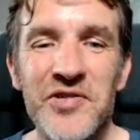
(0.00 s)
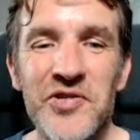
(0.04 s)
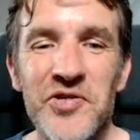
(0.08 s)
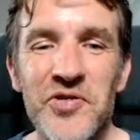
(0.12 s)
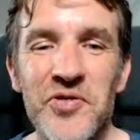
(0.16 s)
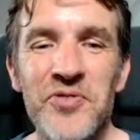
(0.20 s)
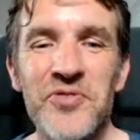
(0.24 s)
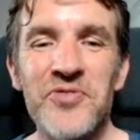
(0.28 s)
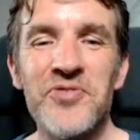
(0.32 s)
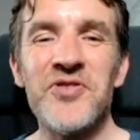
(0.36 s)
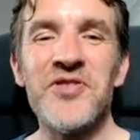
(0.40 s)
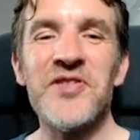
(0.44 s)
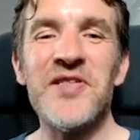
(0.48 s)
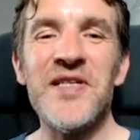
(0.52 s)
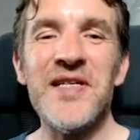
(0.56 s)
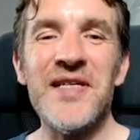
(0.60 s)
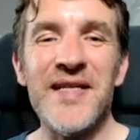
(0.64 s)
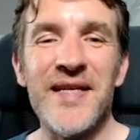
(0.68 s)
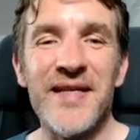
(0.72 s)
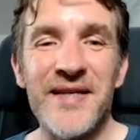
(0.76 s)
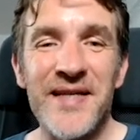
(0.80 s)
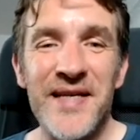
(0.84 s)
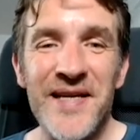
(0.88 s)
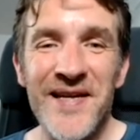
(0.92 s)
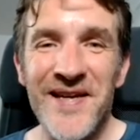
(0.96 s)
So you see
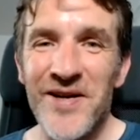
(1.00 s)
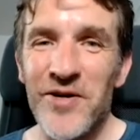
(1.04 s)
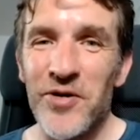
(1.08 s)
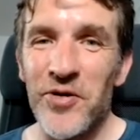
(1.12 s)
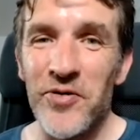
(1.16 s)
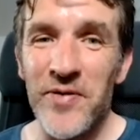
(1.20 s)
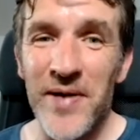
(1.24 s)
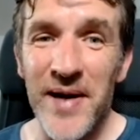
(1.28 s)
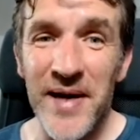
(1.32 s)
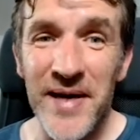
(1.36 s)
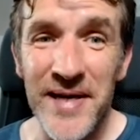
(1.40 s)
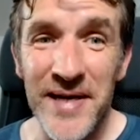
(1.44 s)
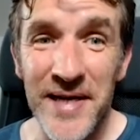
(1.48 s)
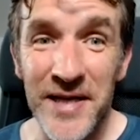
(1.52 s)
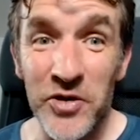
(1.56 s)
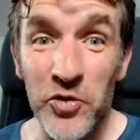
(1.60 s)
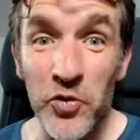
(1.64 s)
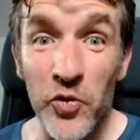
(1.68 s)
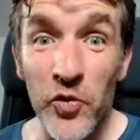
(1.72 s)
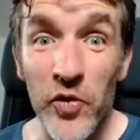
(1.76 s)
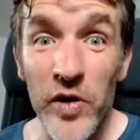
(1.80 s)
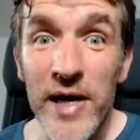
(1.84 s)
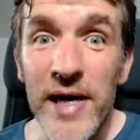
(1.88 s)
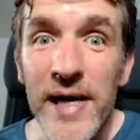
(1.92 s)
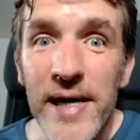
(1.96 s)
that here already it
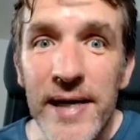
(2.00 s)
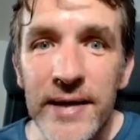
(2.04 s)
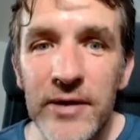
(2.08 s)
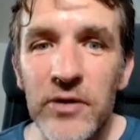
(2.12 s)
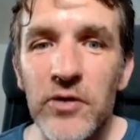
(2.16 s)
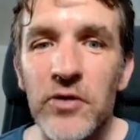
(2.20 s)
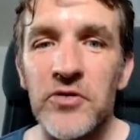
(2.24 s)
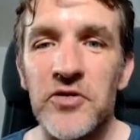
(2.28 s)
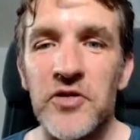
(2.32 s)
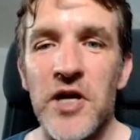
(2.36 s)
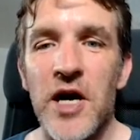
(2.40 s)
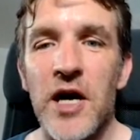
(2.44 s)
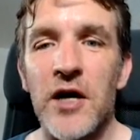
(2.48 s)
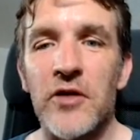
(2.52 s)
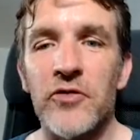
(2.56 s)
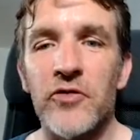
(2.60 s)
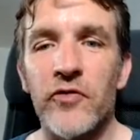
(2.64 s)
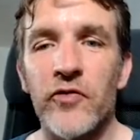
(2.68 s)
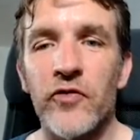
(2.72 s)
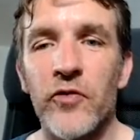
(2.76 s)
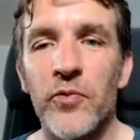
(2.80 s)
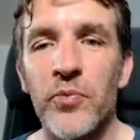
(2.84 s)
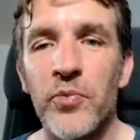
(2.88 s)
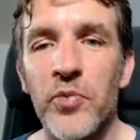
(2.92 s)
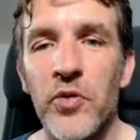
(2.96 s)
really goes out of
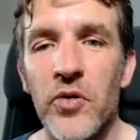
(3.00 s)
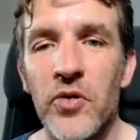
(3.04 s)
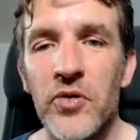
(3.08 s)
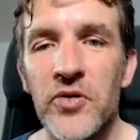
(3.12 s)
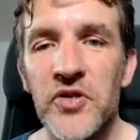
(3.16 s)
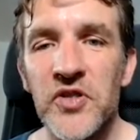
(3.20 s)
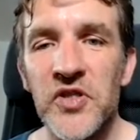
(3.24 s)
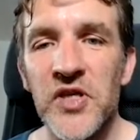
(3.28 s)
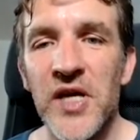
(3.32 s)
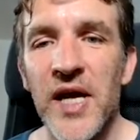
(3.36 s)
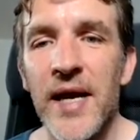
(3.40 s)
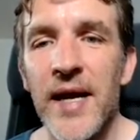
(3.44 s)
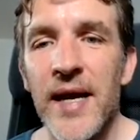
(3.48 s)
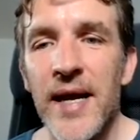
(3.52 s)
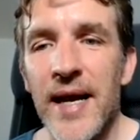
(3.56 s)
the box